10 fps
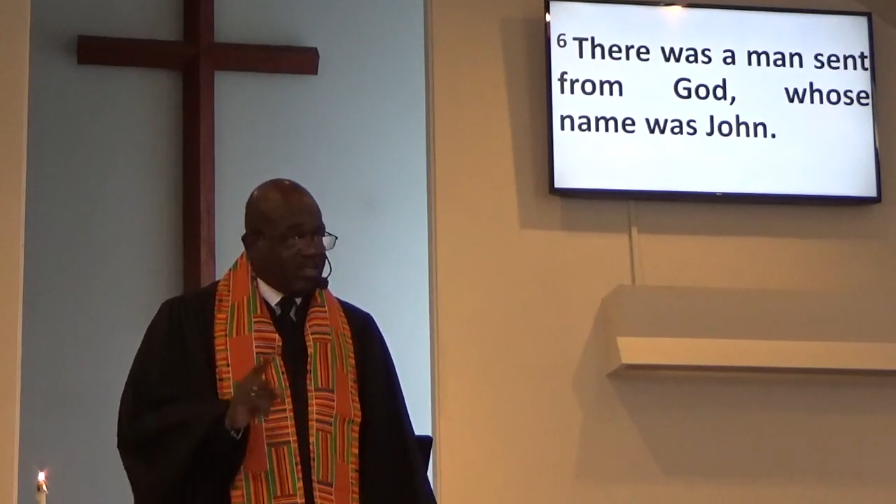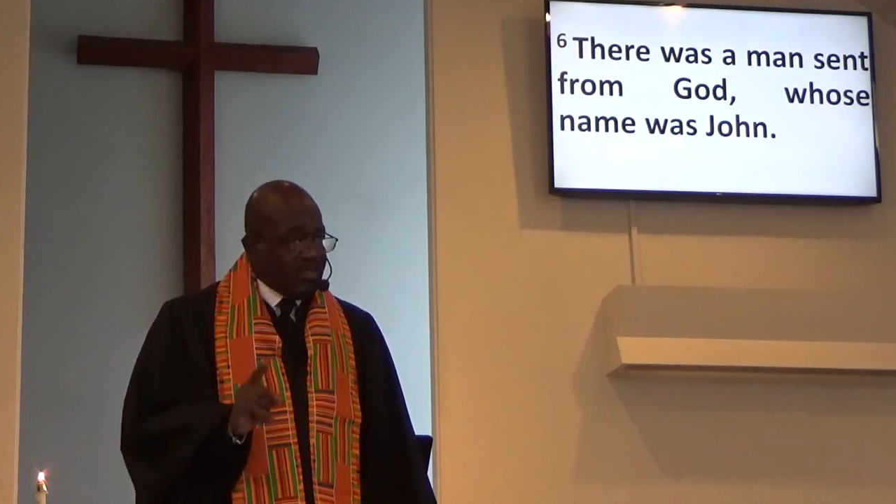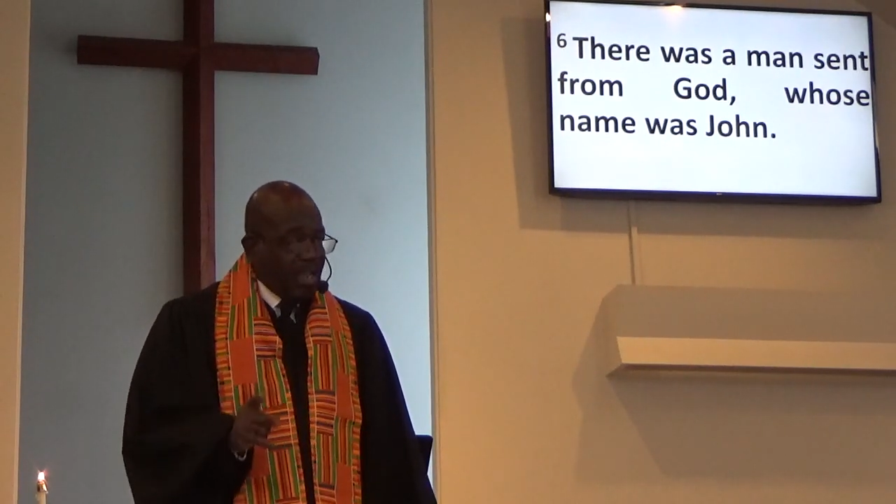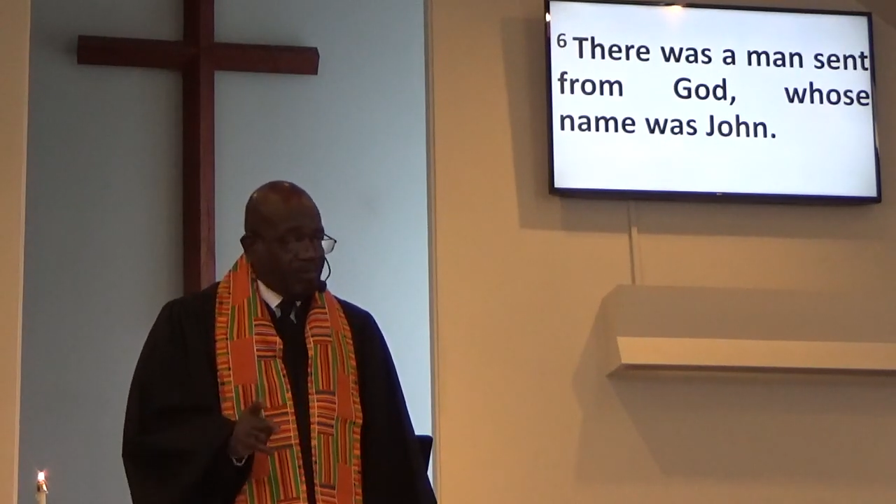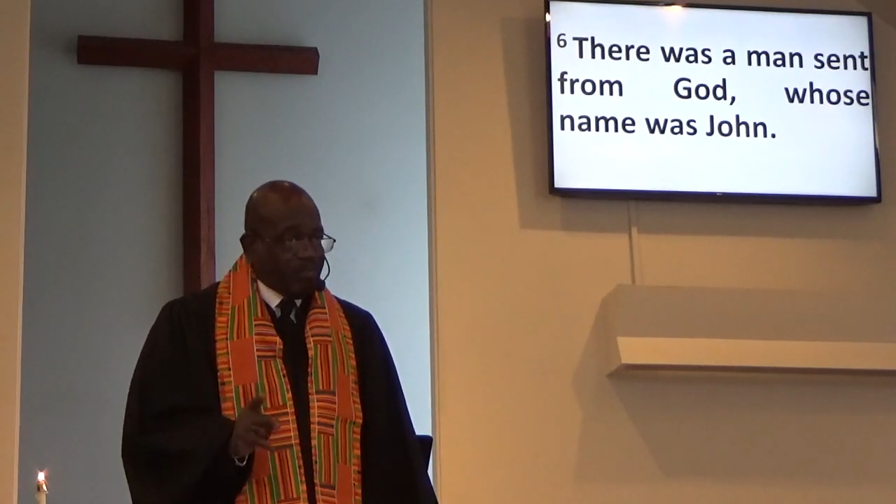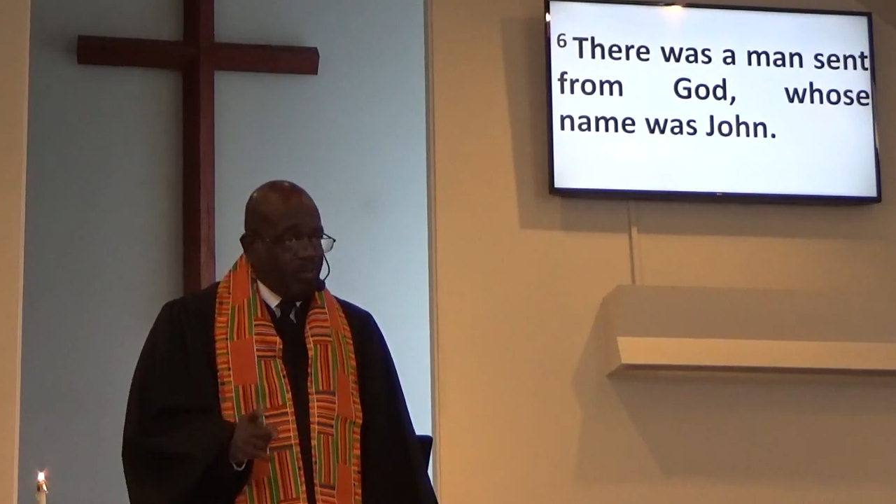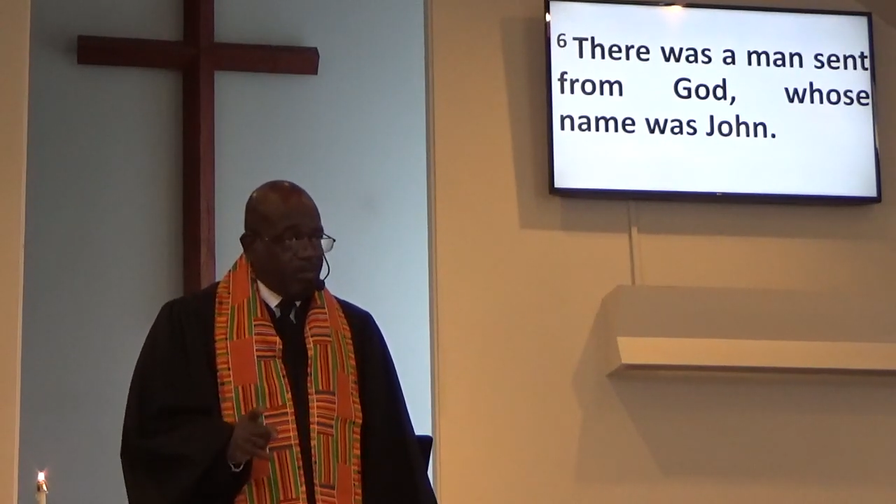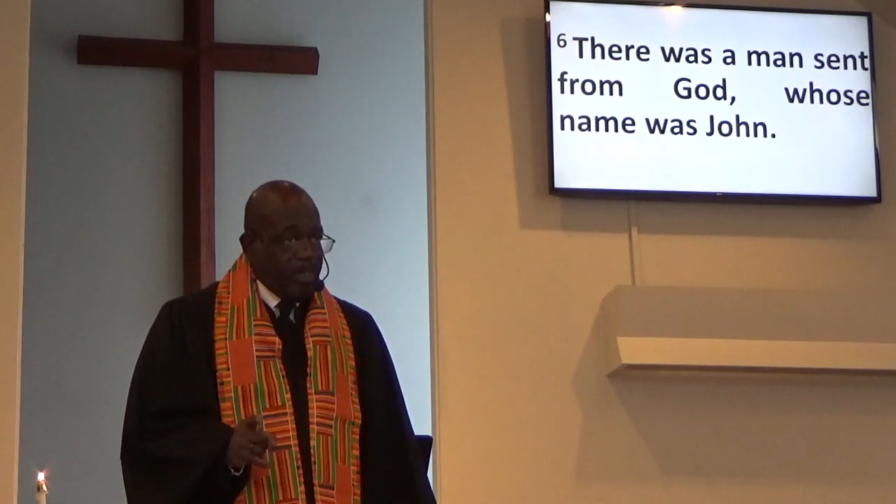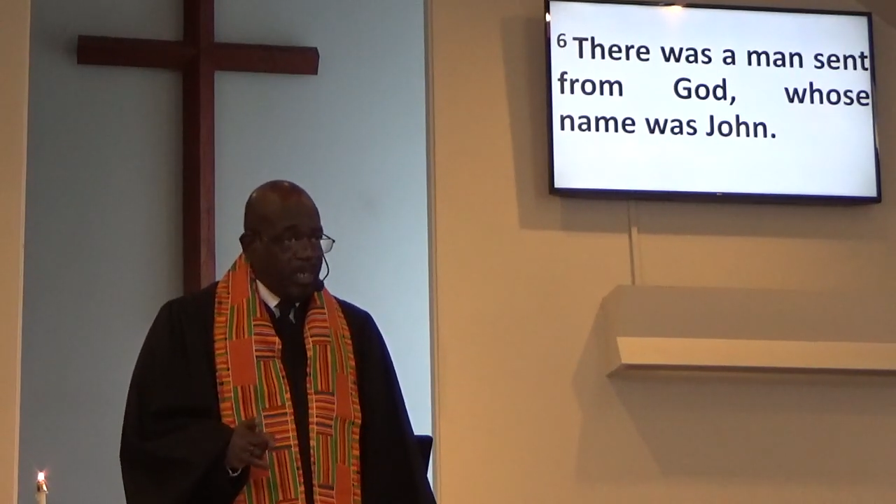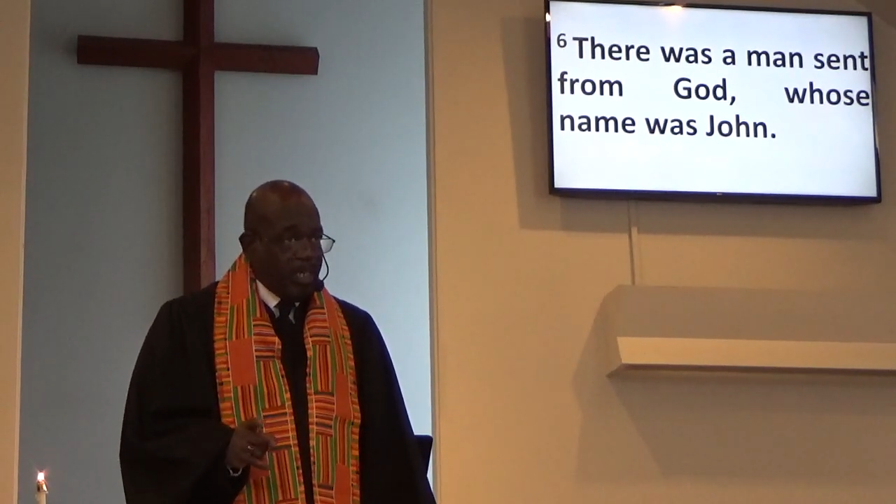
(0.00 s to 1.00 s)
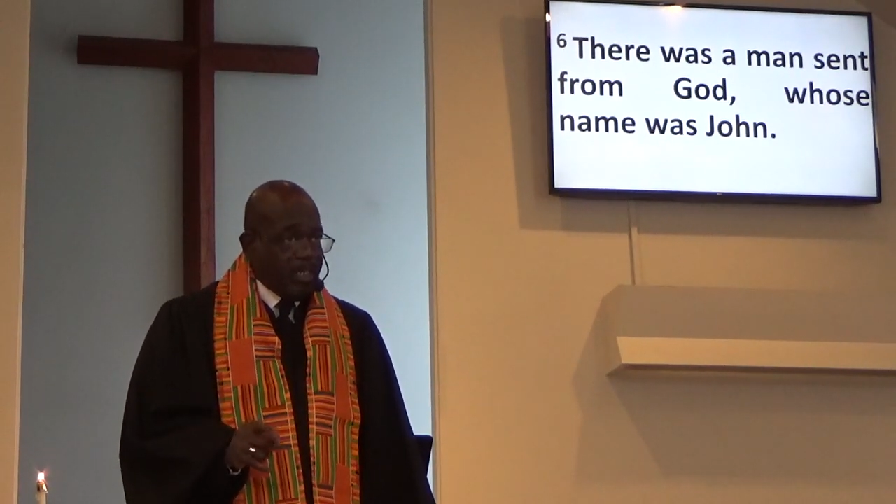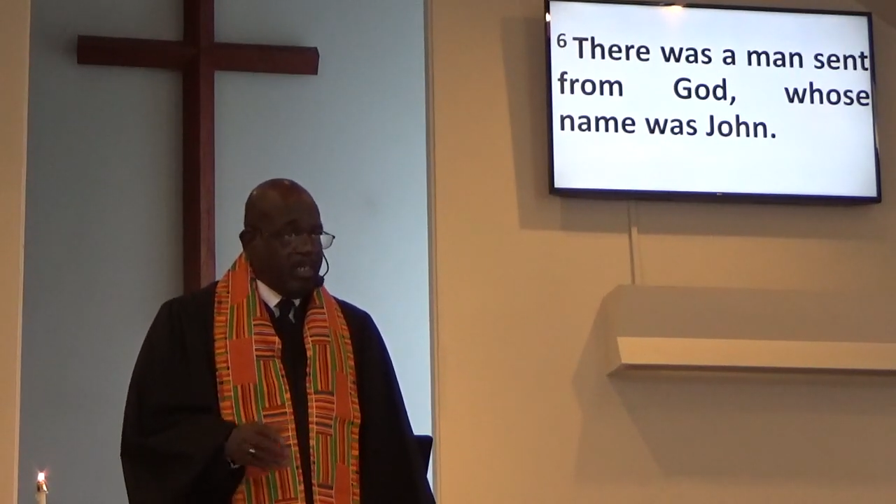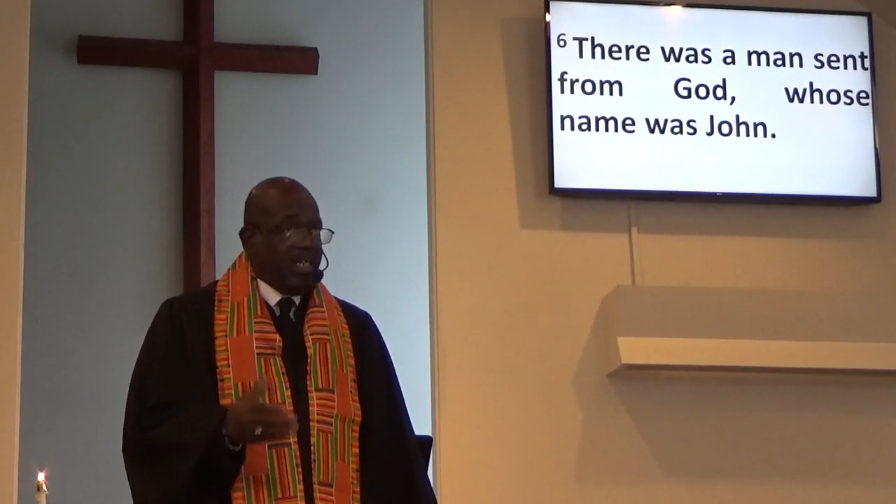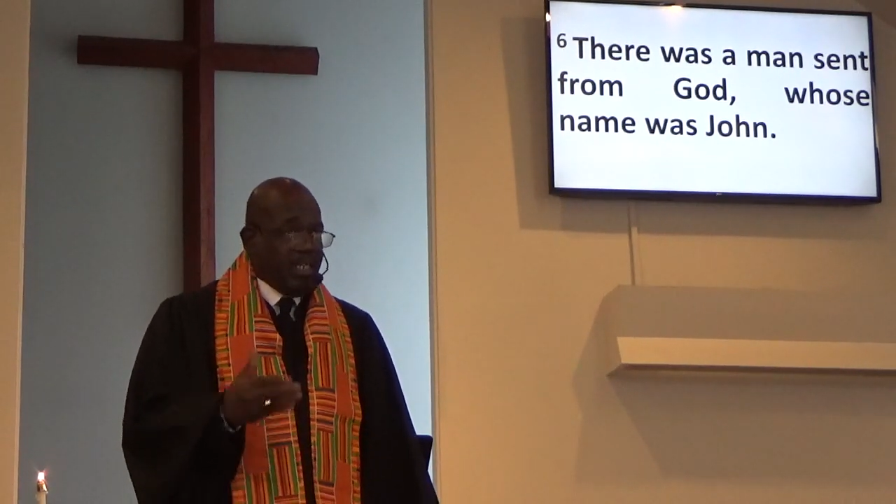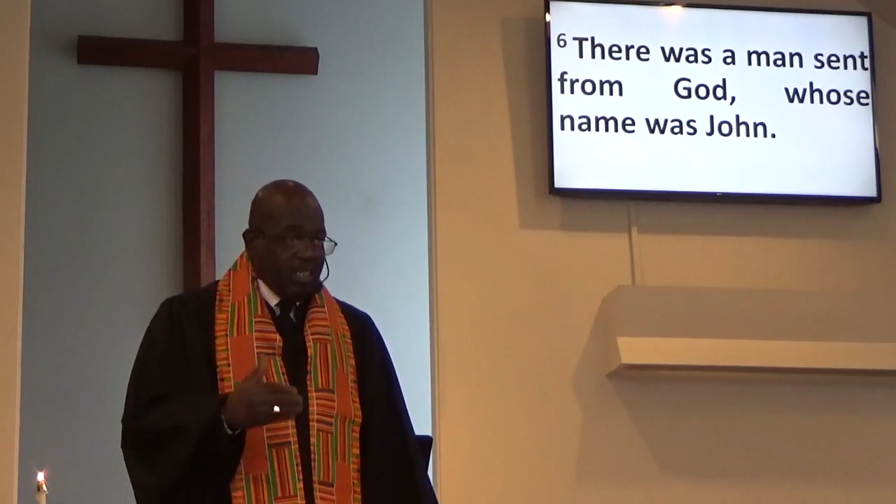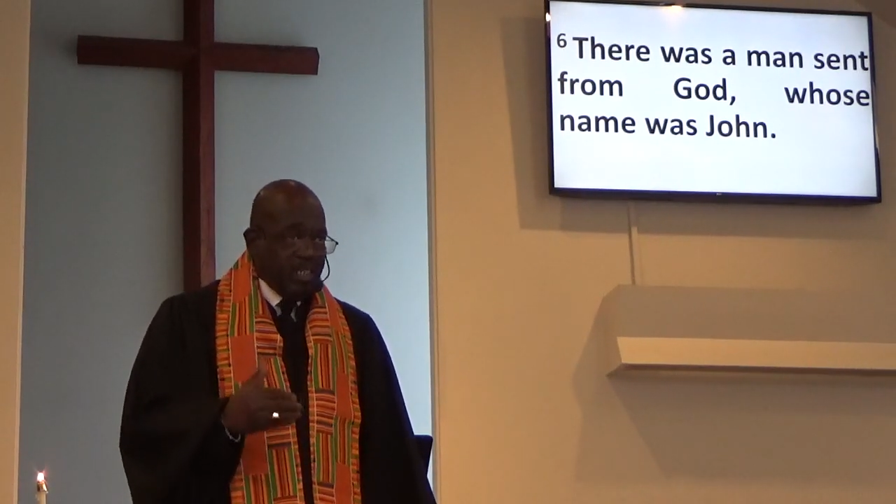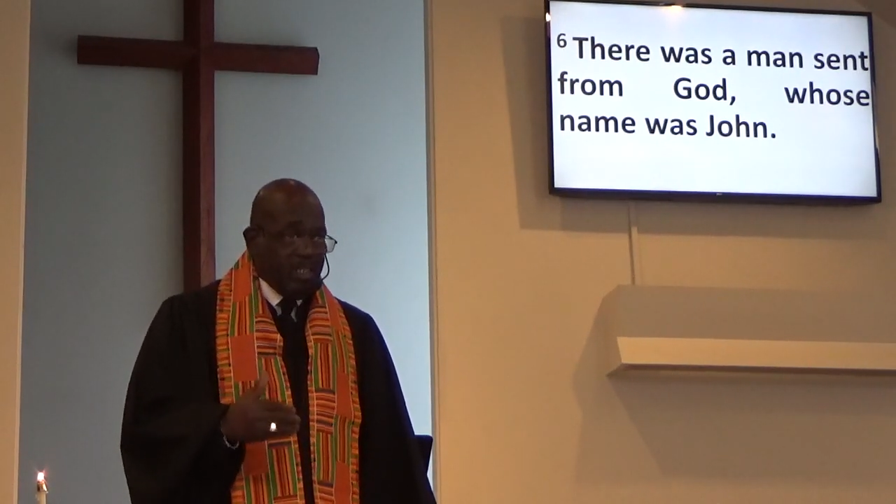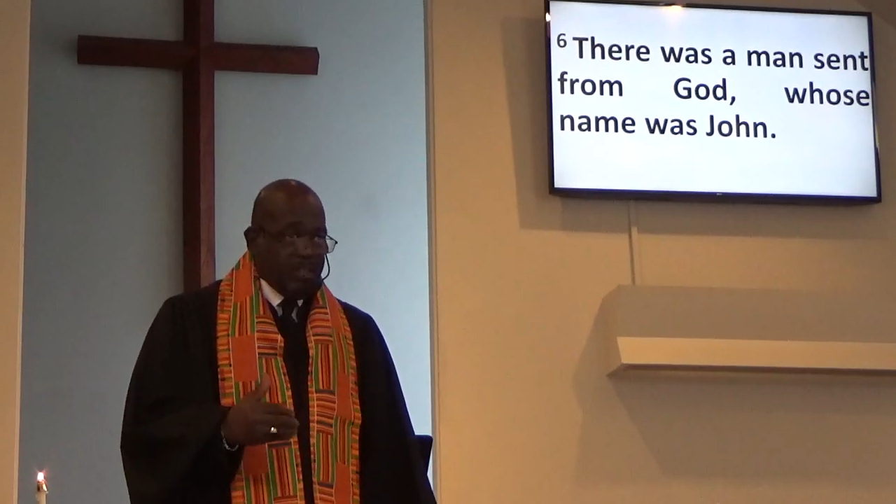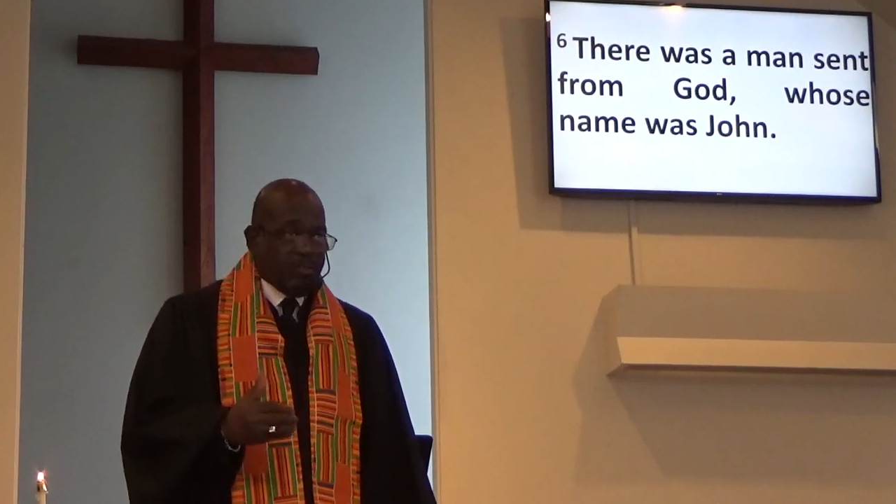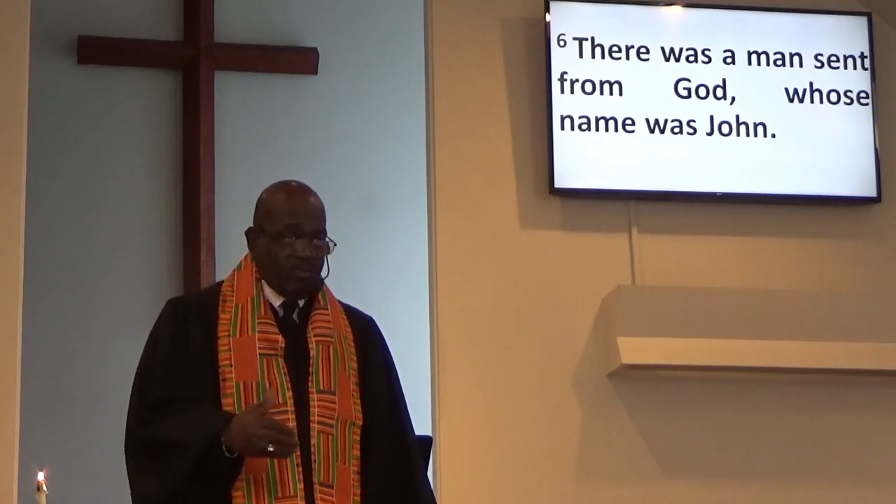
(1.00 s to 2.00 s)
It's not from man, it
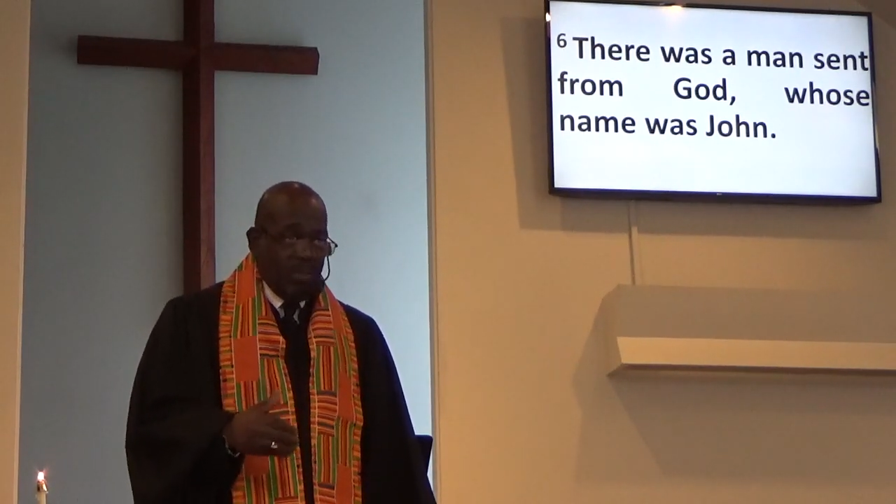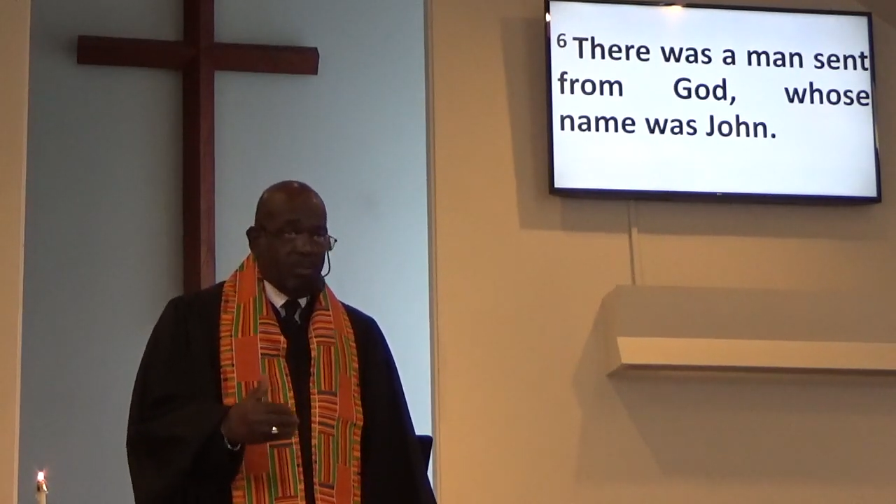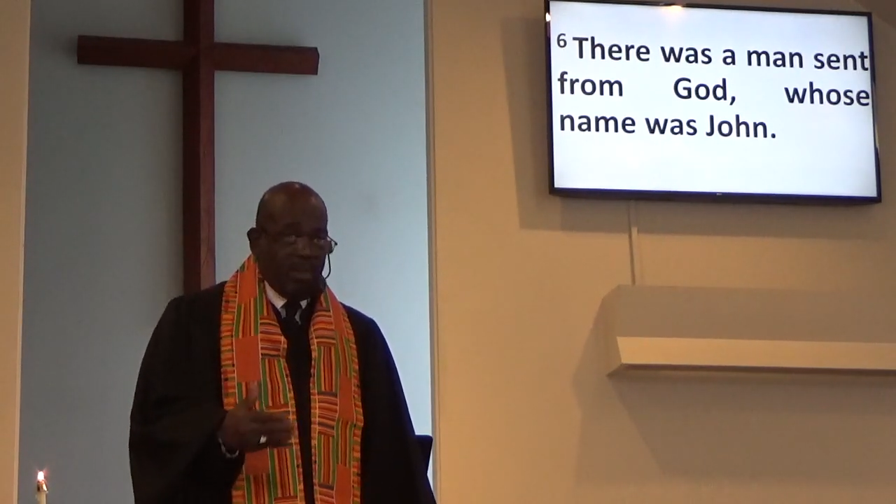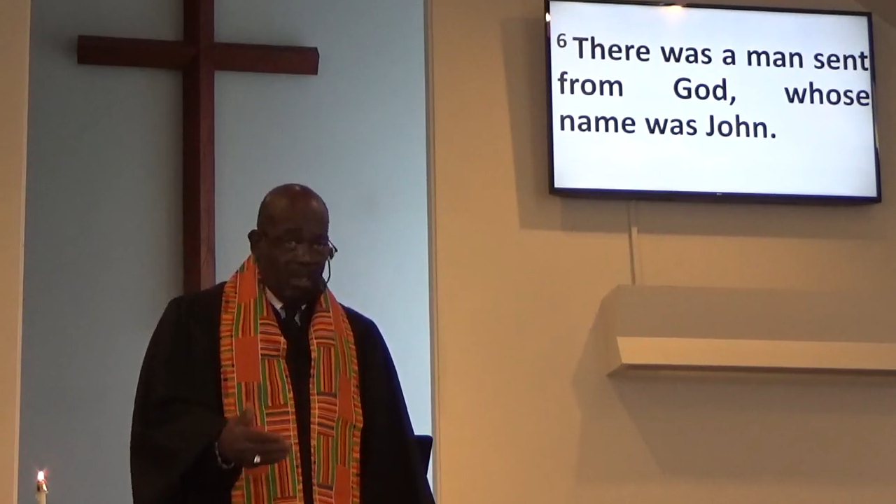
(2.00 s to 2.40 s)
is from